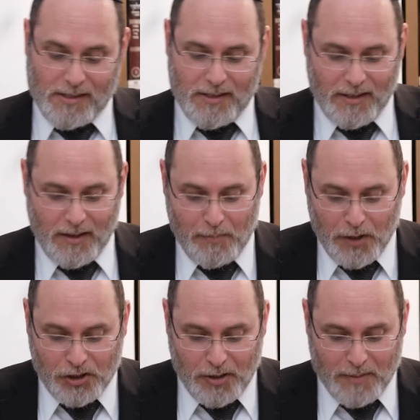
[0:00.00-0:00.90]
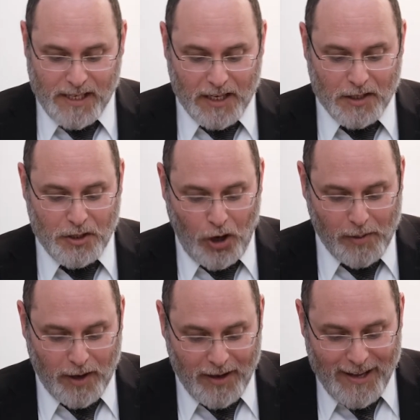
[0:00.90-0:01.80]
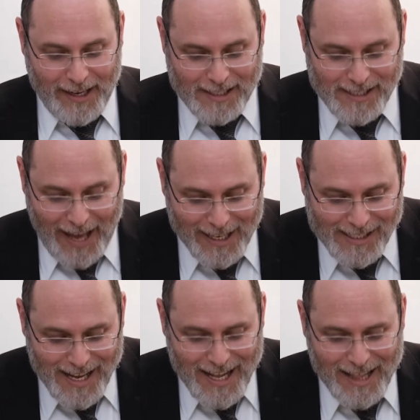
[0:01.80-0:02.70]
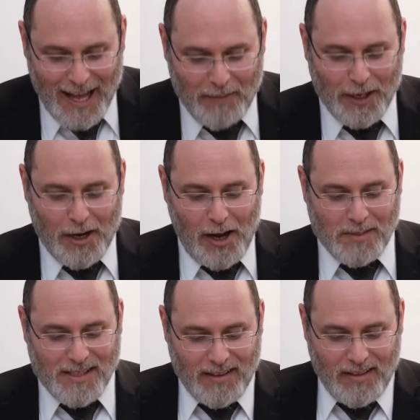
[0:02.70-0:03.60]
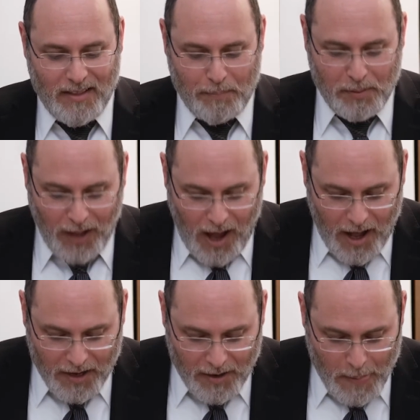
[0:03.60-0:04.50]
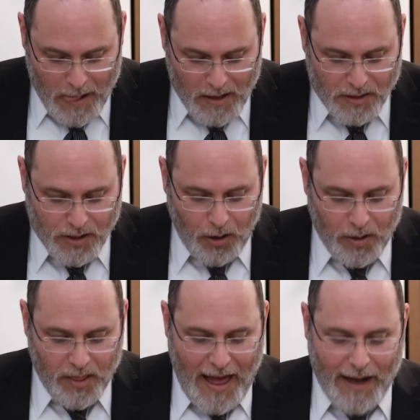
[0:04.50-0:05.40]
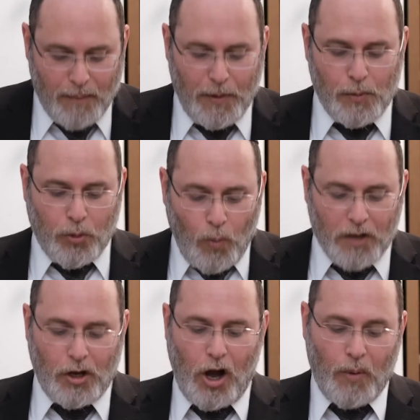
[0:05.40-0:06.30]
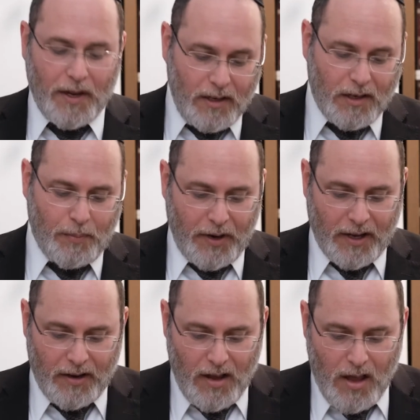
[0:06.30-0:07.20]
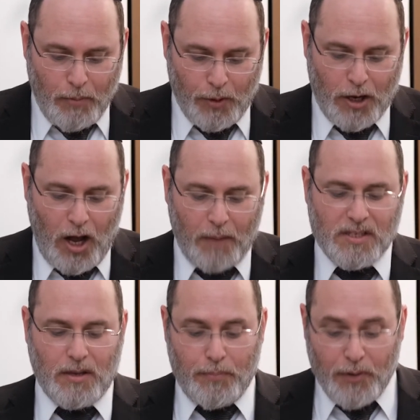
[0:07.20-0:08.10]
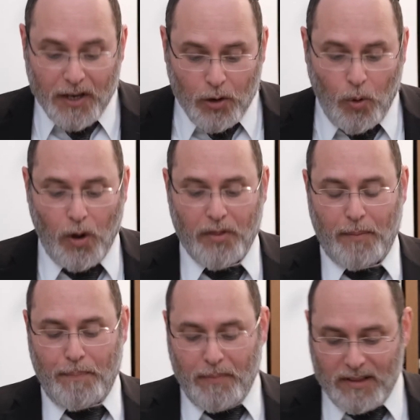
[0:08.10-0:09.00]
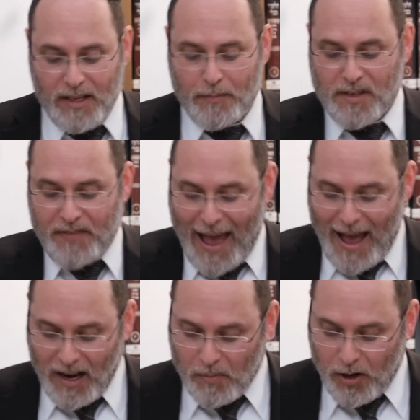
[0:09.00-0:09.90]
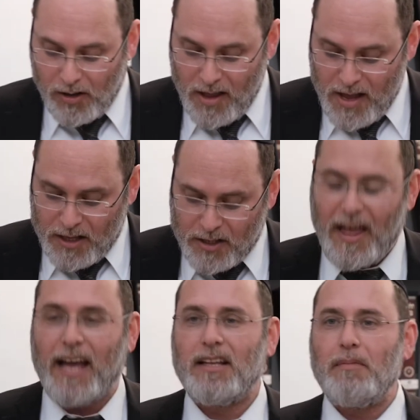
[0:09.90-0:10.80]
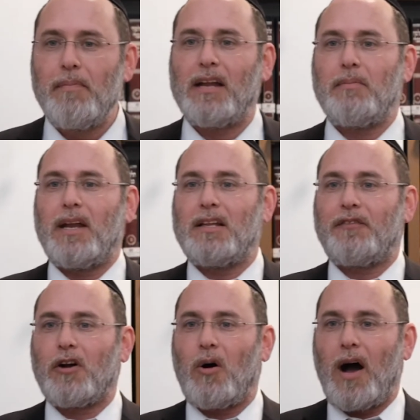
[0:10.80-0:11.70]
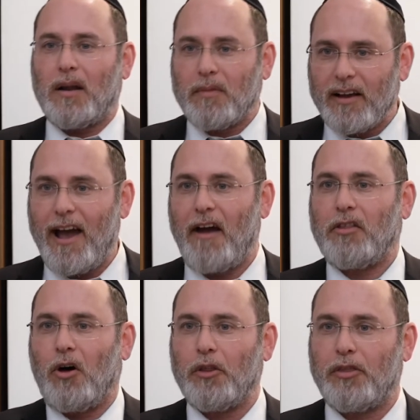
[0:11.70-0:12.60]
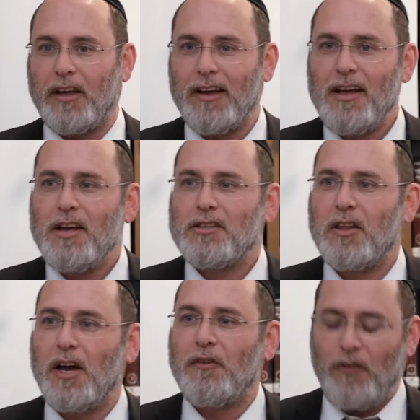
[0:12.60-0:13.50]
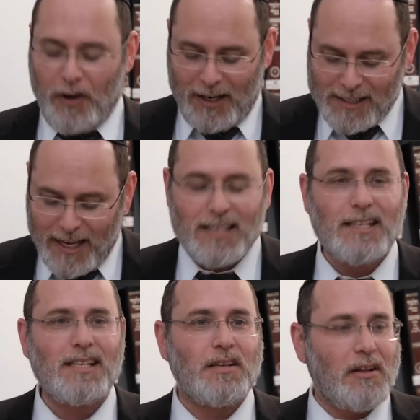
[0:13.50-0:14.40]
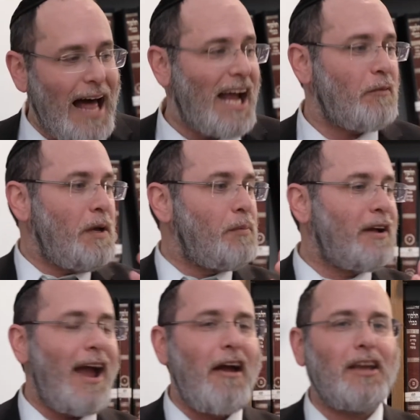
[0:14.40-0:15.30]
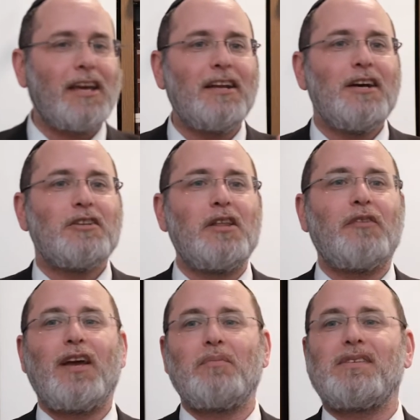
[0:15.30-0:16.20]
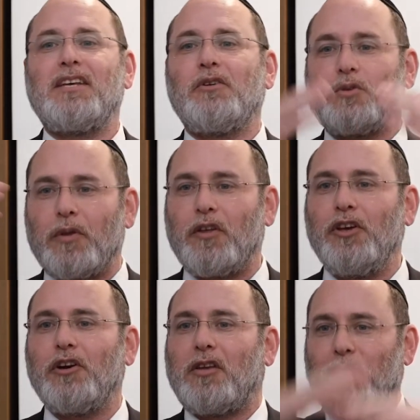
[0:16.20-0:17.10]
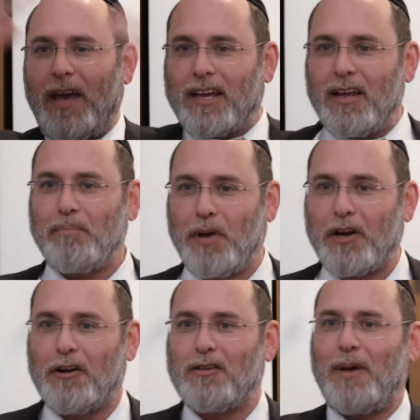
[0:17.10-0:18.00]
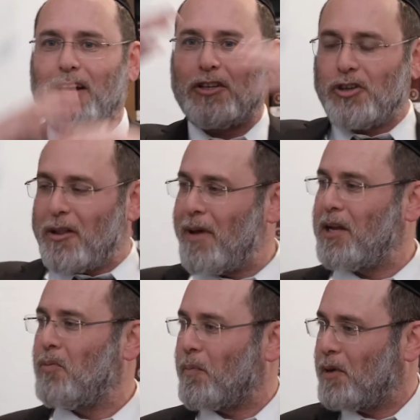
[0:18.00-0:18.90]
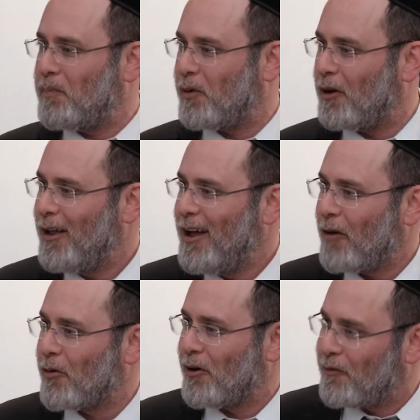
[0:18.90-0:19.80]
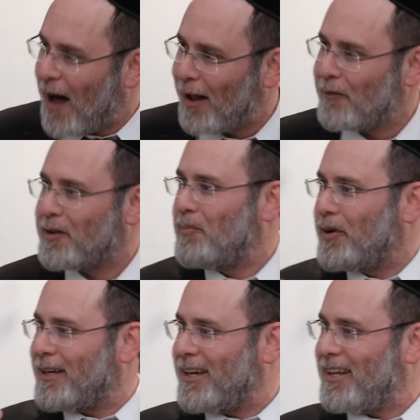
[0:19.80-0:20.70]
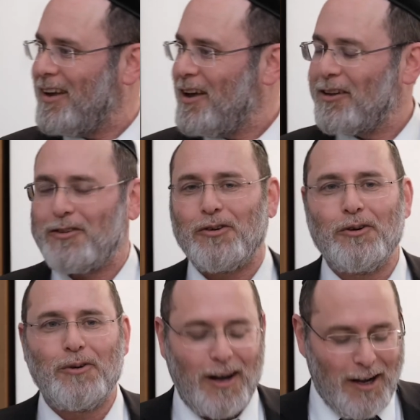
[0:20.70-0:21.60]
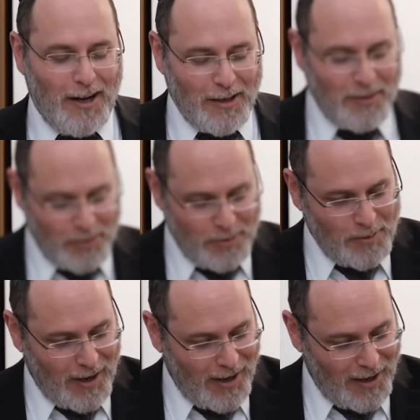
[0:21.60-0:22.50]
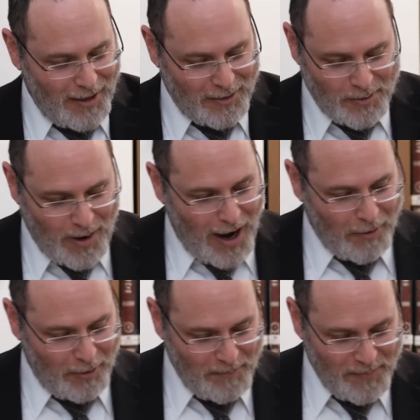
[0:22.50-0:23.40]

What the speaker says: in the Mishnah Maseches Yoma, it says that when it comes to the blood, so that could be with one Kohen. He could bring it. But when it comes to bringing all the limbs of the animal, so that you need many, many different Kohanim to carry the whole thing. So therefore, he says that since a lot of people carrying it, so therefore Yamtziu is with a Yud to make it bigger, to make it show that many more people were involved in bringing it to Aaron.